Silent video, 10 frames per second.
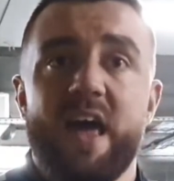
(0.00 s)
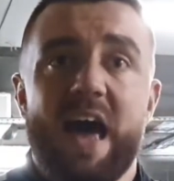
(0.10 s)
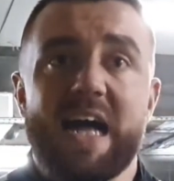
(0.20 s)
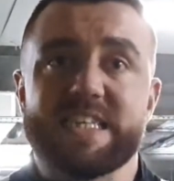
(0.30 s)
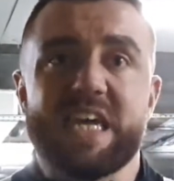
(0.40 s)

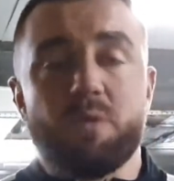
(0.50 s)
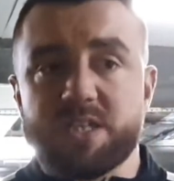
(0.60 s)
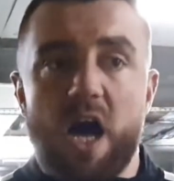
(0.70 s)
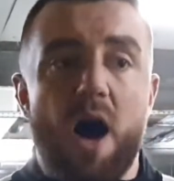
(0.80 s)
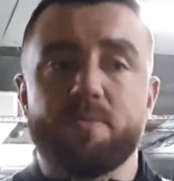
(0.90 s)
and see
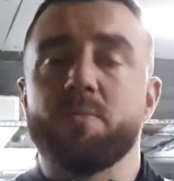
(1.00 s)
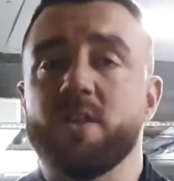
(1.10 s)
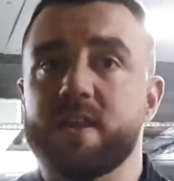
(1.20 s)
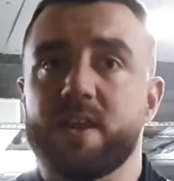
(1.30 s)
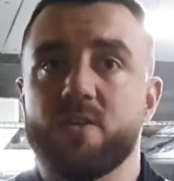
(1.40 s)
what's
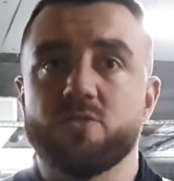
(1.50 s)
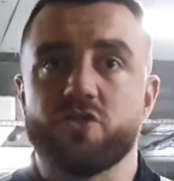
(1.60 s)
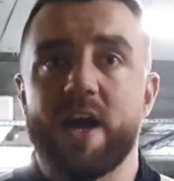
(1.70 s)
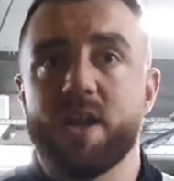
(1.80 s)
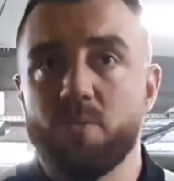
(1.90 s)
optimal to do,
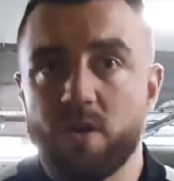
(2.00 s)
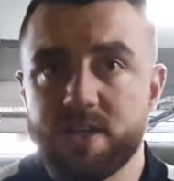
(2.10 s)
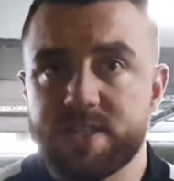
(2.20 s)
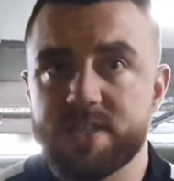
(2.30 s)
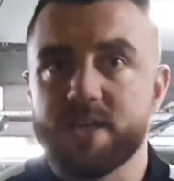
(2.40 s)

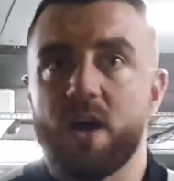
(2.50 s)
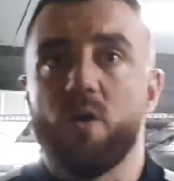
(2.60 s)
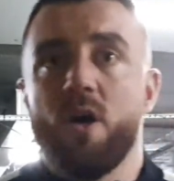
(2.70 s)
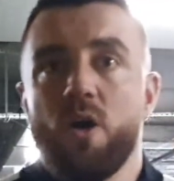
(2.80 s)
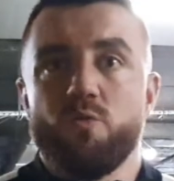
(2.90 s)
training-wise, you know,
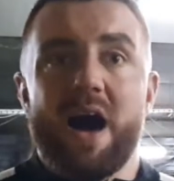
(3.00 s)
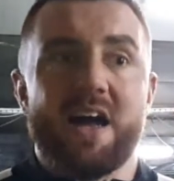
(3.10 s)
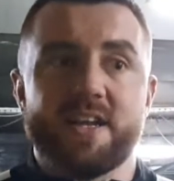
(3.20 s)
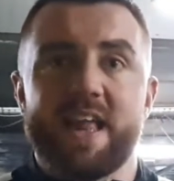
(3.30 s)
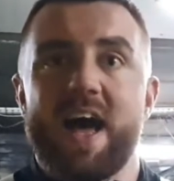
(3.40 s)

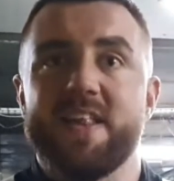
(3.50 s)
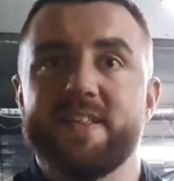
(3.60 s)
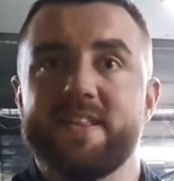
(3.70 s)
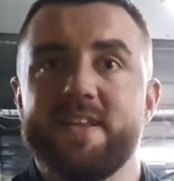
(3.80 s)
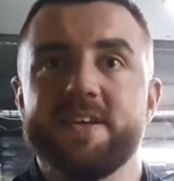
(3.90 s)
rather than,
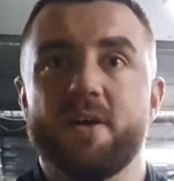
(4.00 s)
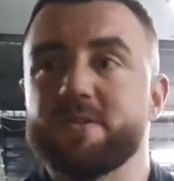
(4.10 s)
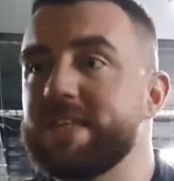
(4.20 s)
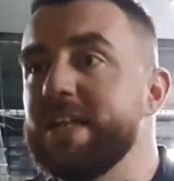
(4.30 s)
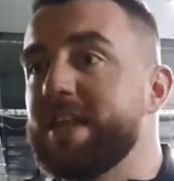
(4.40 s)
you know,
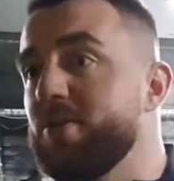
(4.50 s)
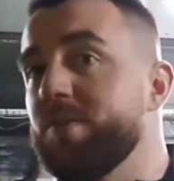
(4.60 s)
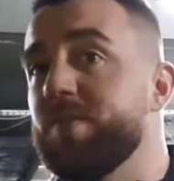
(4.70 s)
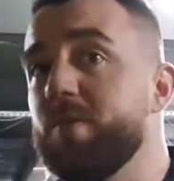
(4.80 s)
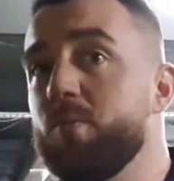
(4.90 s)
still
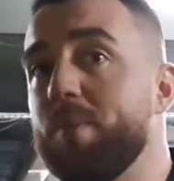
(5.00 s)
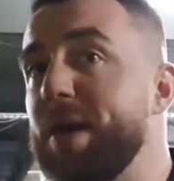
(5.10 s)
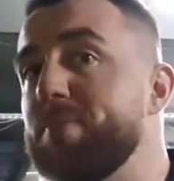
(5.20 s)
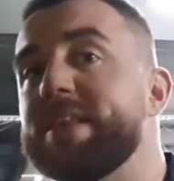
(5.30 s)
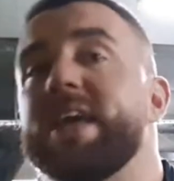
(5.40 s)
doing what
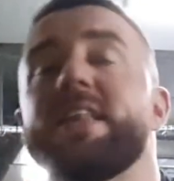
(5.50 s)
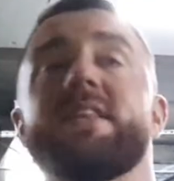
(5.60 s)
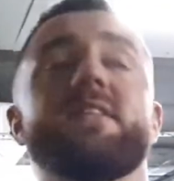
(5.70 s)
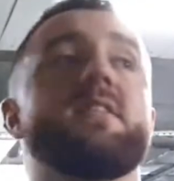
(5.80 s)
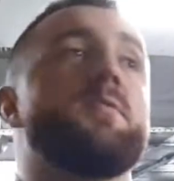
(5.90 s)
people did
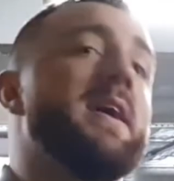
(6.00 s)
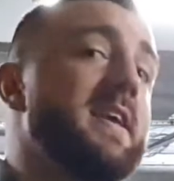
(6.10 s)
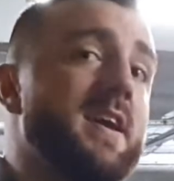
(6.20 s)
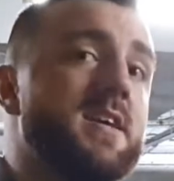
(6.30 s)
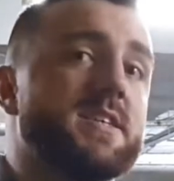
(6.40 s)
20
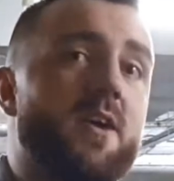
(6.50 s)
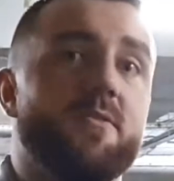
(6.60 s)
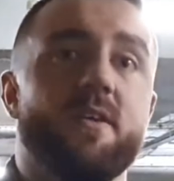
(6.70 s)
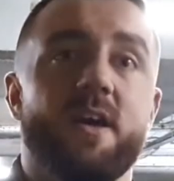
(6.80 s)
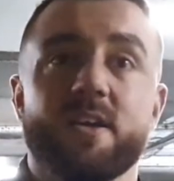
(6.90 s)
years ago.
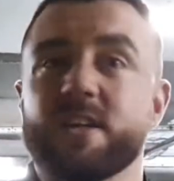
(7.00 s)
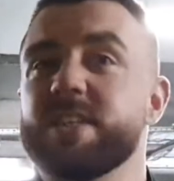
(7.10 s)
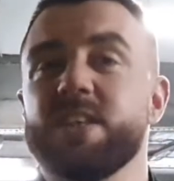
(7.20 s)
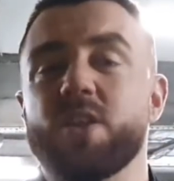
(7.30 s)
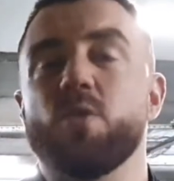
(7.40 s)
Because
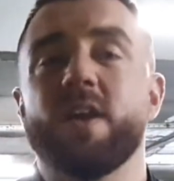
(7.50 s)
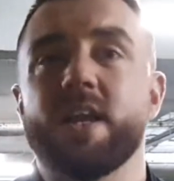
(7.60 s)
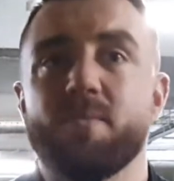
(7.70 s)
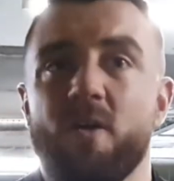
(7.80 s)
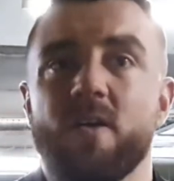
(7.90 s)
it's not done
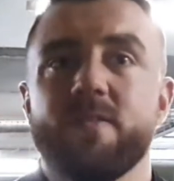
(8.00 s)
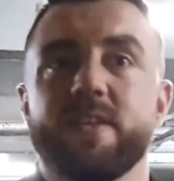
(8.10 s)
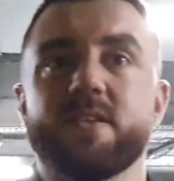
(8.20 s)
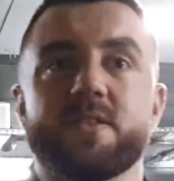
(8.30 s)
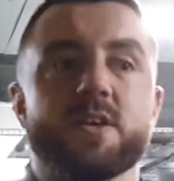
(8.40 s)
anymore.
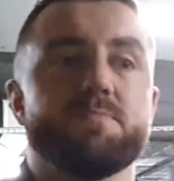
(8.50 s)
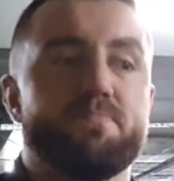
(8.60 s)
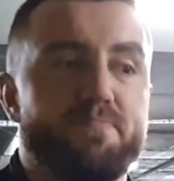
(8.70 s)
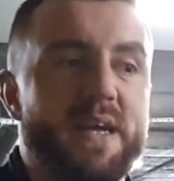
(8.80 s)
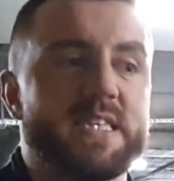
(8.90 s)

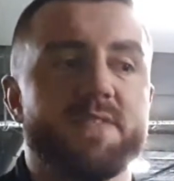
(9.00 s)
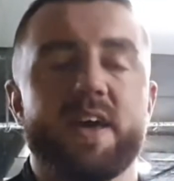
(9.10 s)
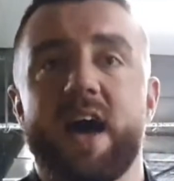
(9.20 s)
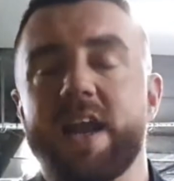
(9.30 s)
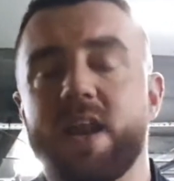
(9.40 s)
There's bits of
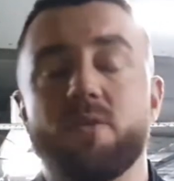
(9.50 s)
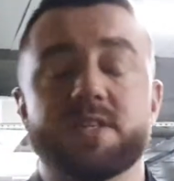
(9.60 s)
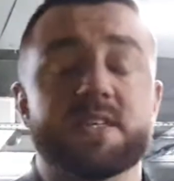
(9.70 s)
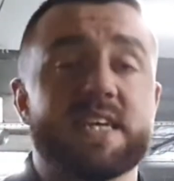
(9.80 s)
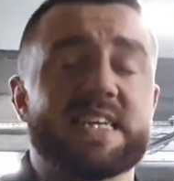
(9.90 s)
it, and I know
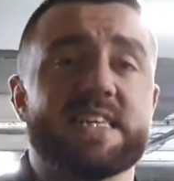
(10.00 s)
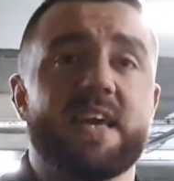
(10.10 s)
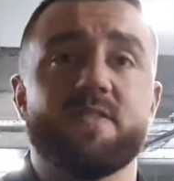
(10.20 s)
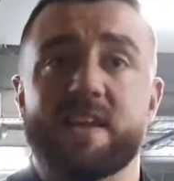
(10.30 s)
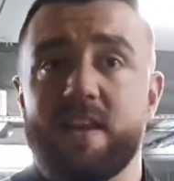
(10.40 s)
success
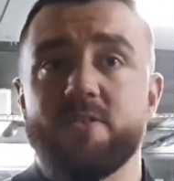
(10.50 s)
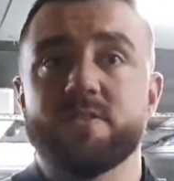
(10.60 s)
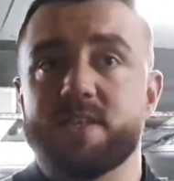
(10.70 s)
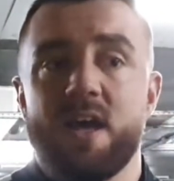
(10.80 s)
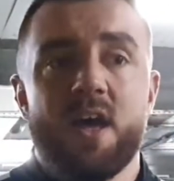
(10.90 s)
leaves
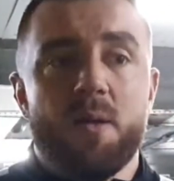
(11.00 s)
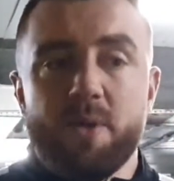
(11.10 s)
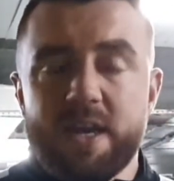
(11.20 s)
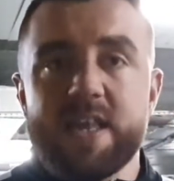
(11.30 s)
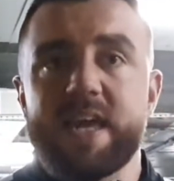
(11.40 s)
clues, but
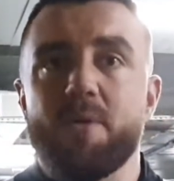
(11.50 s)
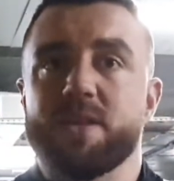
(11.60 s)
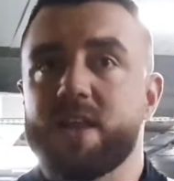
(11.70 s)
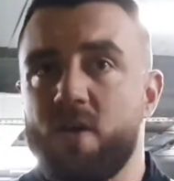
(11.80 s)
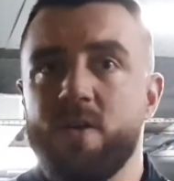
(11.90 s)
you need to get with
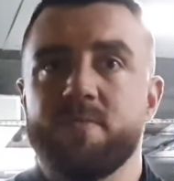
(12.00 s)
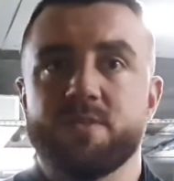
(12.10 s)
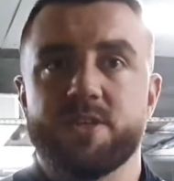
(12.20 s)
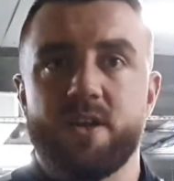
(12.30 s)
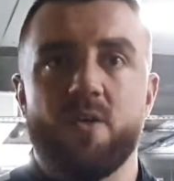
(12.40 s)
the
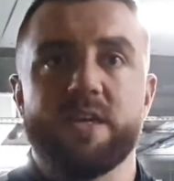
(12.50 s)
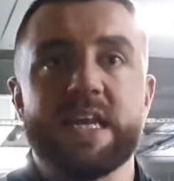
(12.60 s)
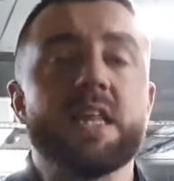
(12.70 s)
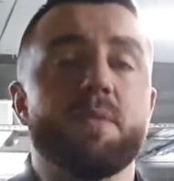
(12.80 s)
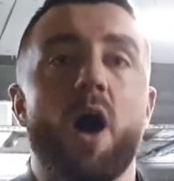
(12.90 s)
times, you know. You
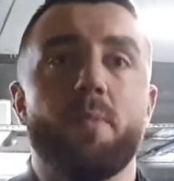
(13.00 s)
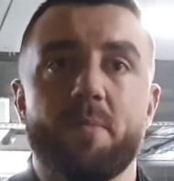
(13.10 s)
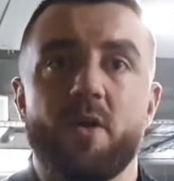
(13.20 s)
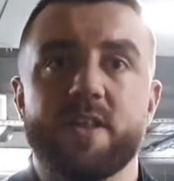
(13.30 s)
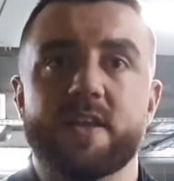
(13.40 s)
need to be
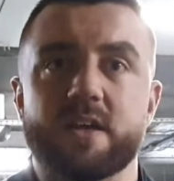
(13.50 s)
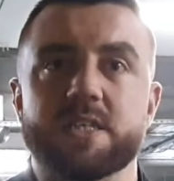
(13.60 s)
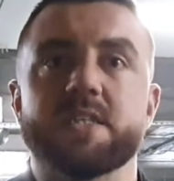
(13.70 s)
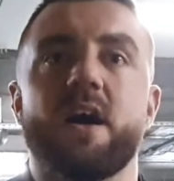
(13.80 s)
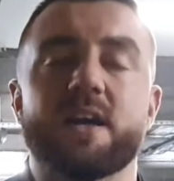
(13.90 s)
open-minded, because
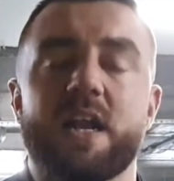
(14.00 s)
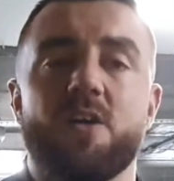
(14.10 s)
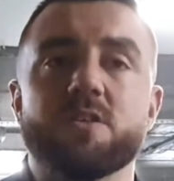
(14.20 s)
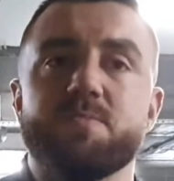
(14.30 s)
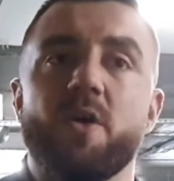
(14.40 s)
it's not a
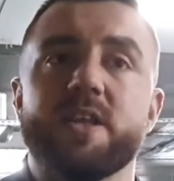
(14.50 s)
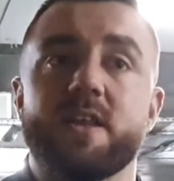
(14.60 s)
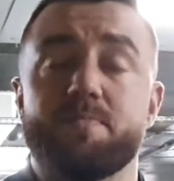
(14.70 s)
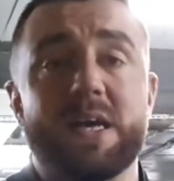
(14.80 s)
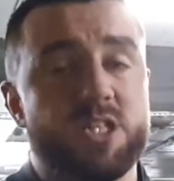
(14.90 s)
closed-minded,
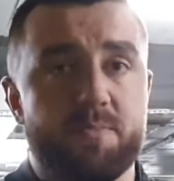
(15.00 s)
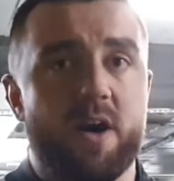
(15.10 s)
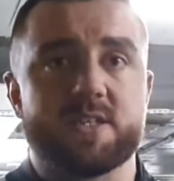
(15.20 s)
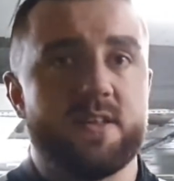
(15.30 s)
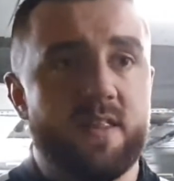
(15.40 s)
especially
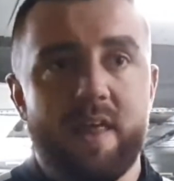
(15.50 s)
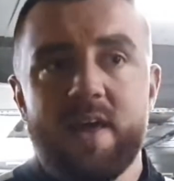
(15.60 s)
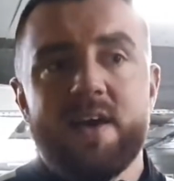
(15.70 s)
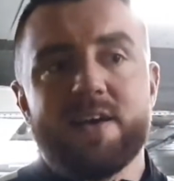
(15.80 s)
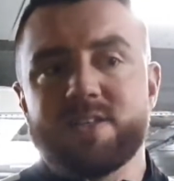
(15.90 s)
boxing,
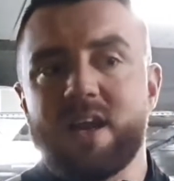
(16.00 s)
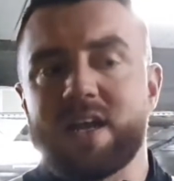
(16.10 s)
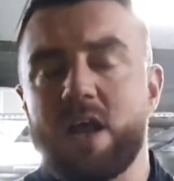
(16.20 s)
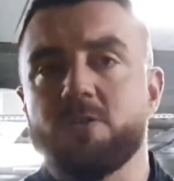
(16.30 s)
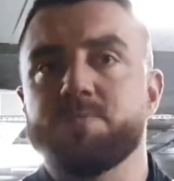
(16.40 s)
it's not a
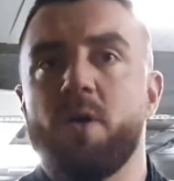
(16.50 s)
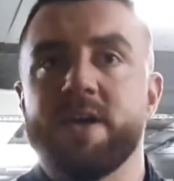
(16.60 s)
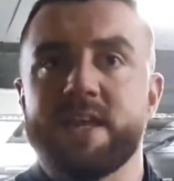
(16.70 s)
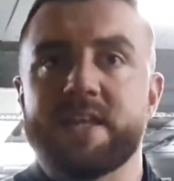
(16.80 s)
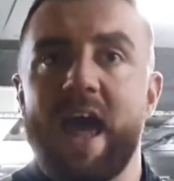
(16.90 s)

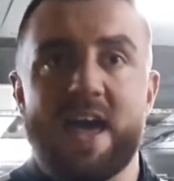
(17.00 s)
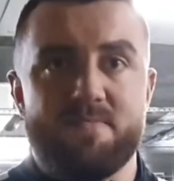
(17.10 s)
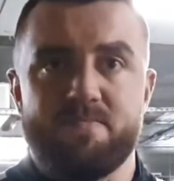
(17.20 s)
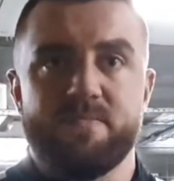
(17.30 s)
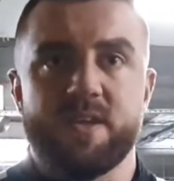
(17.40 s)
closed-minded game,
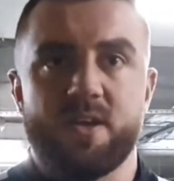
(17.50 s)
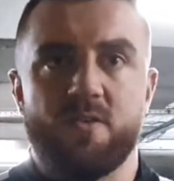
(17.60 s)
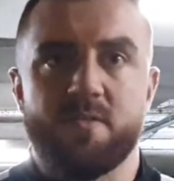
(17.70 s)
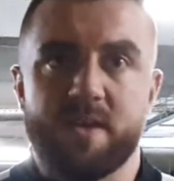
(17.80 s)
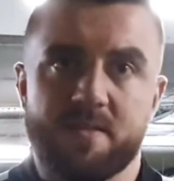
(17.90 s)
you know
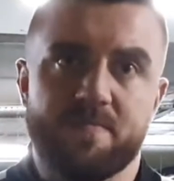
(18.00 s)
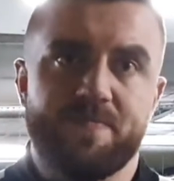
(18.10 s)
what I mean?